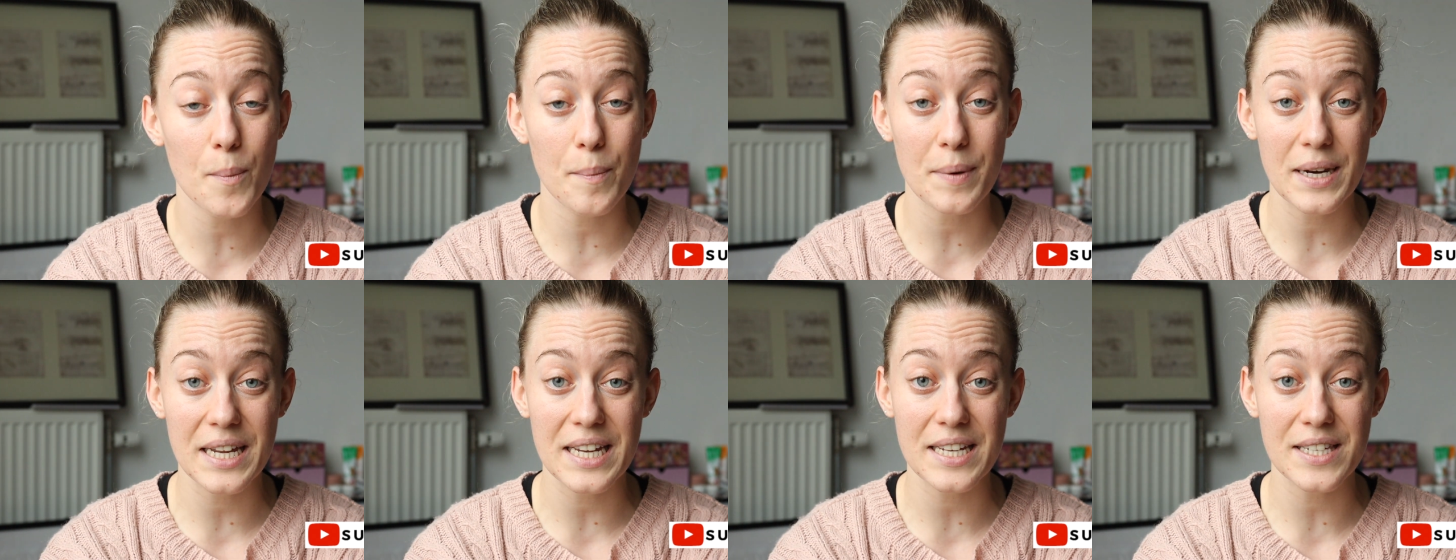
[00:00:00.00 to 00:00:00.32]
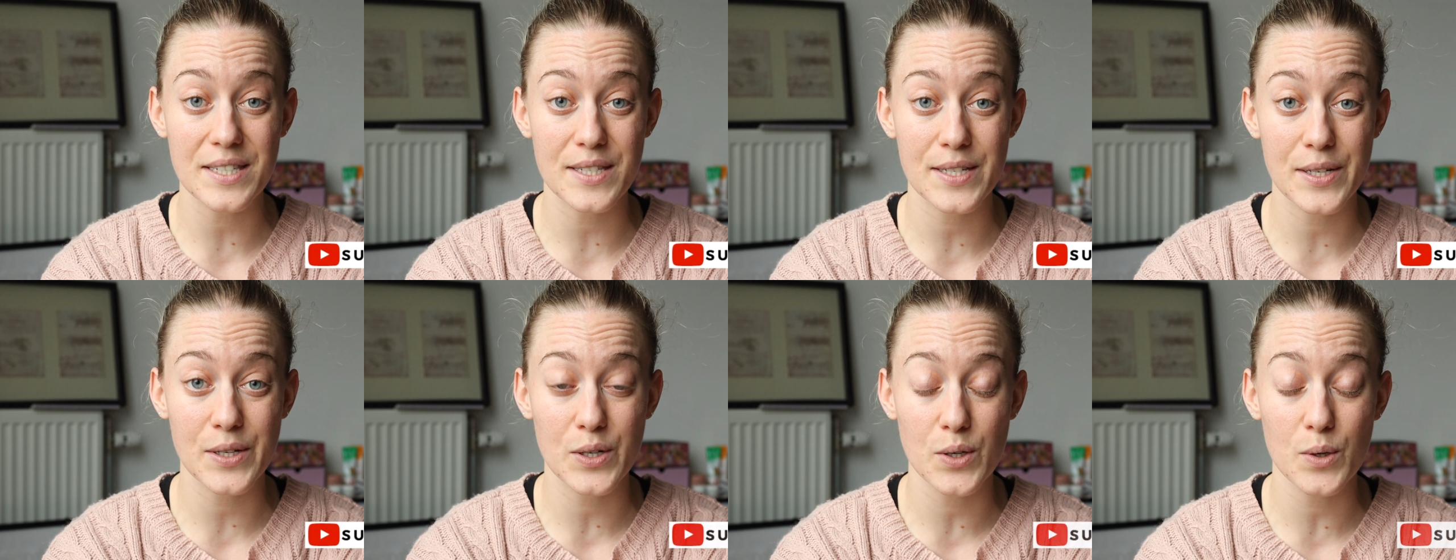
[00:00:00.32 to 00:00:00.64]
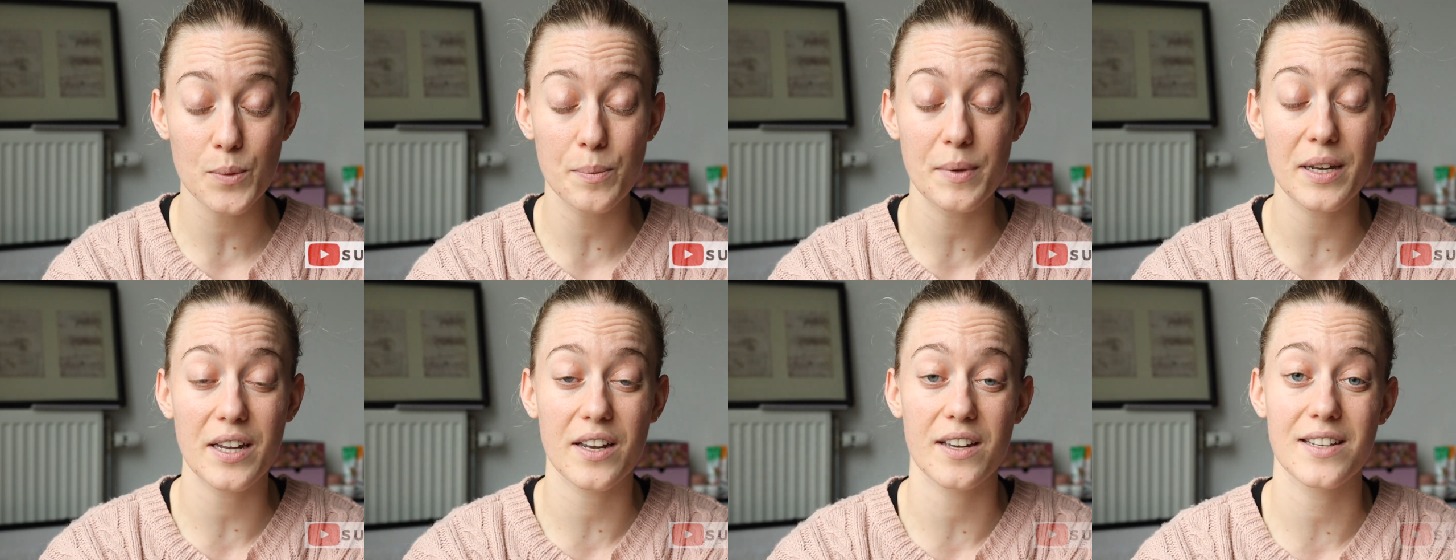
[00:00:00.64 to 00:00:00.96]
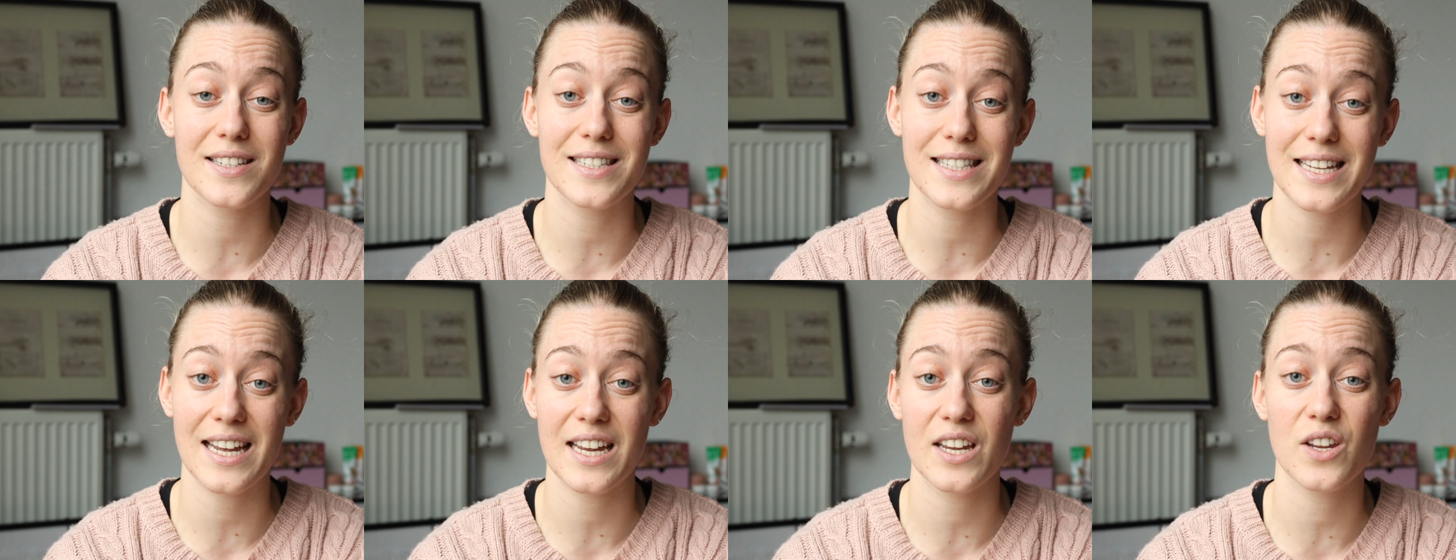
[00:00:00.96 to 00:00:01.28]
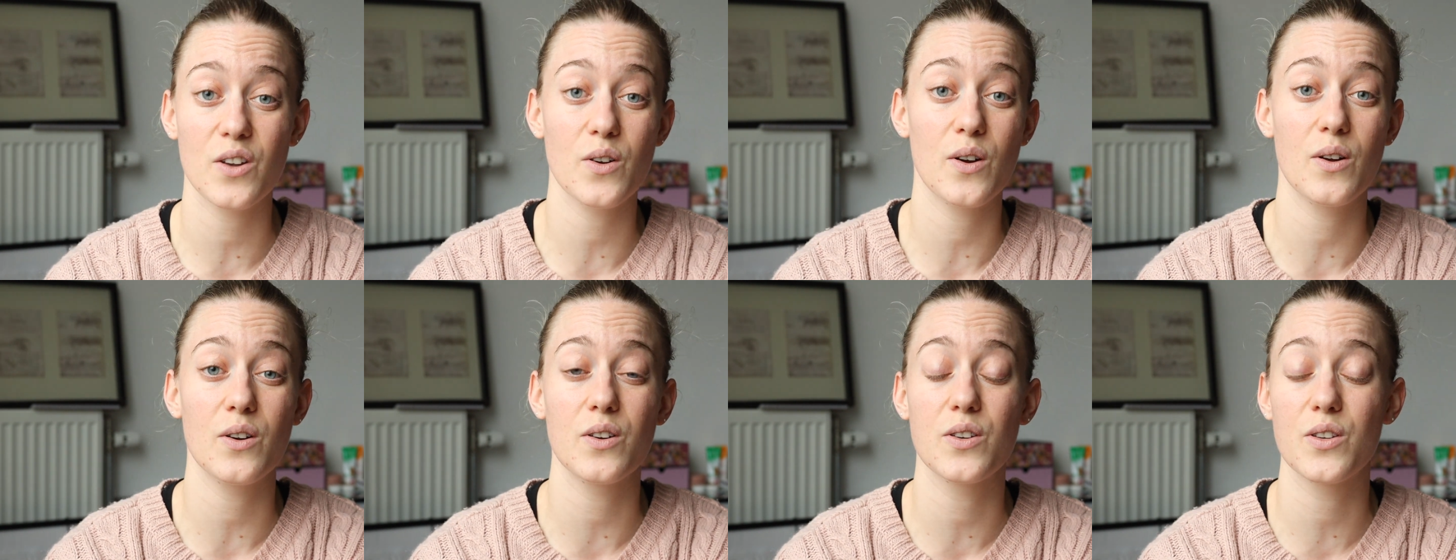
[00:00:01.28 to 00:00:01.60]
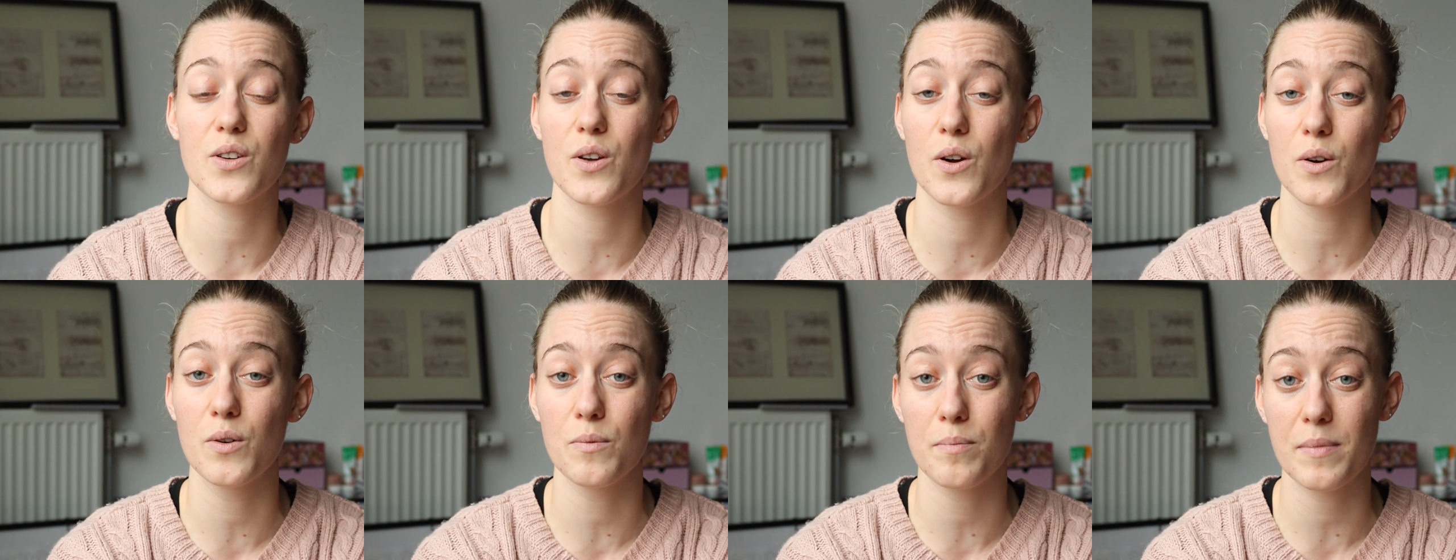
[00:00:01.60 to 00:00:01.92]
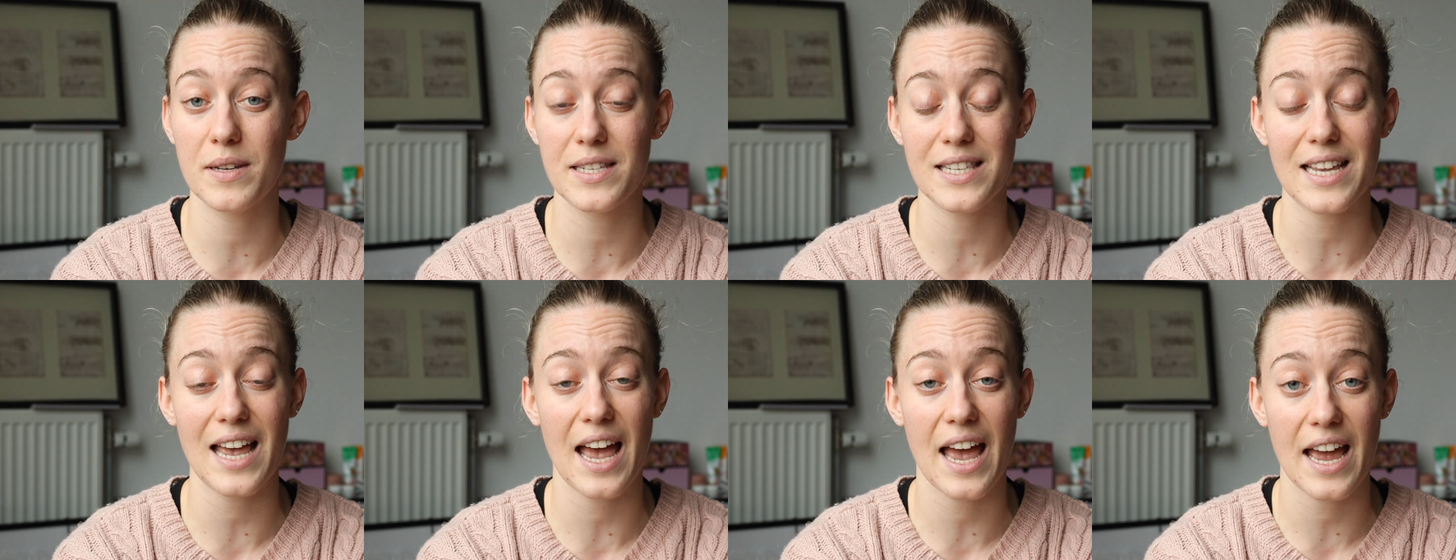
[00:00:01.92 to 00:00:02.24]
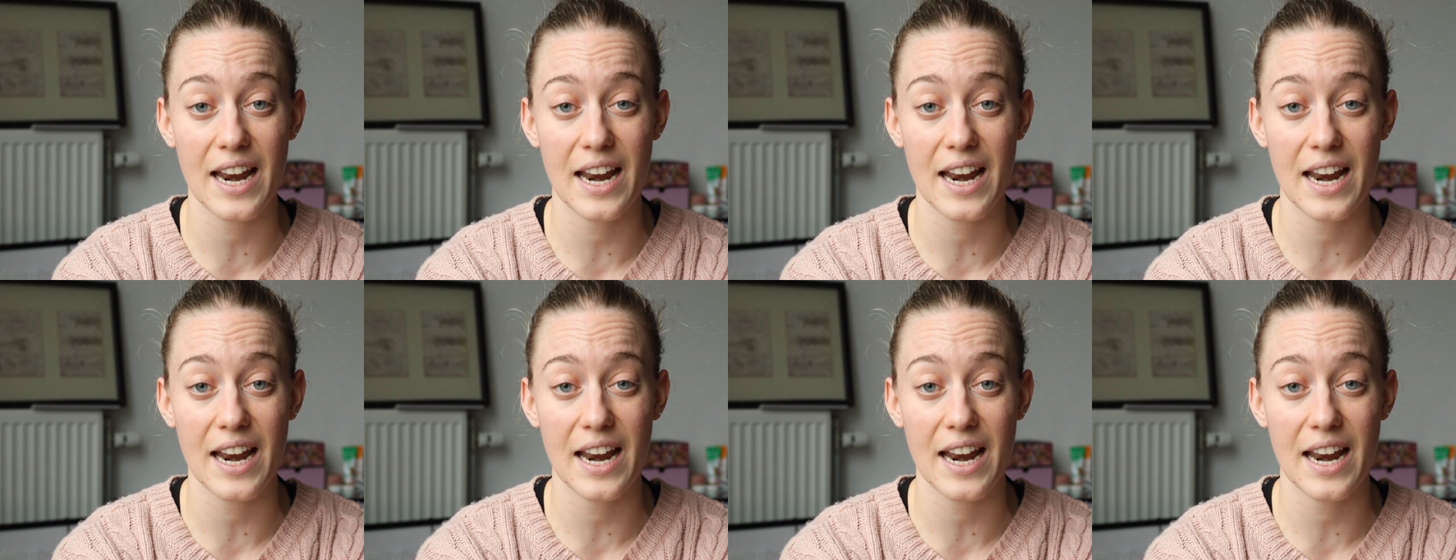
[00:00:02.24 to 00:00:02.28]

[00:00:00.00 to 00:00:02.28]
please do, because then you don't miss